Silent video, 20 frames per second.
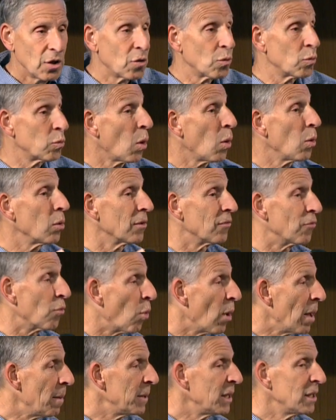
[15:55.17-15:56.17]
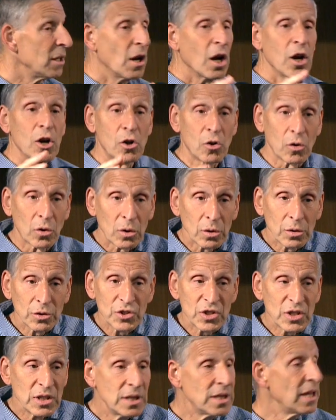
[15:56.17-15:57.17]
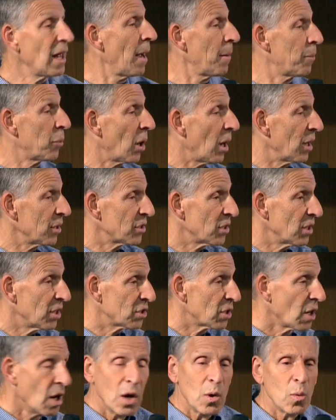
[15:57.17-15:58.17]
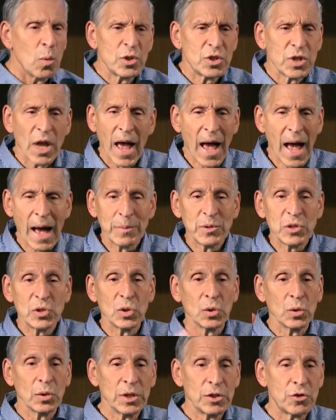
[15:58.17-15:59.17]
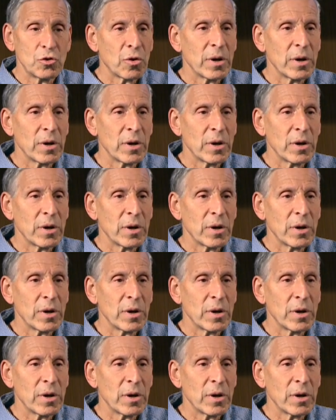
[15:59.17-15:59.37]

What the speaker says: the role of women, girls in that process was absolutely